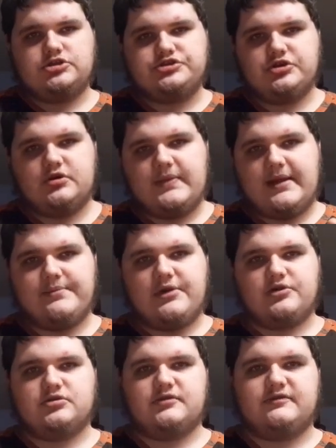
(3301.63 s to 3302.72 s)
Turn that
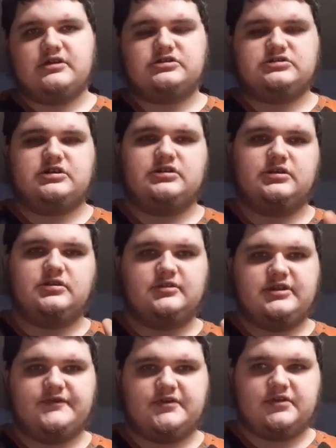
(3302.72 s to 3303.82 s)
bell notification on.
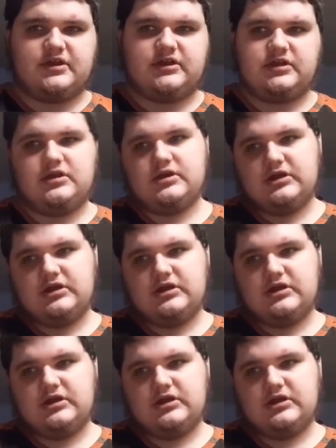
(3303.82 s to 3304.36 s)
Leave a like.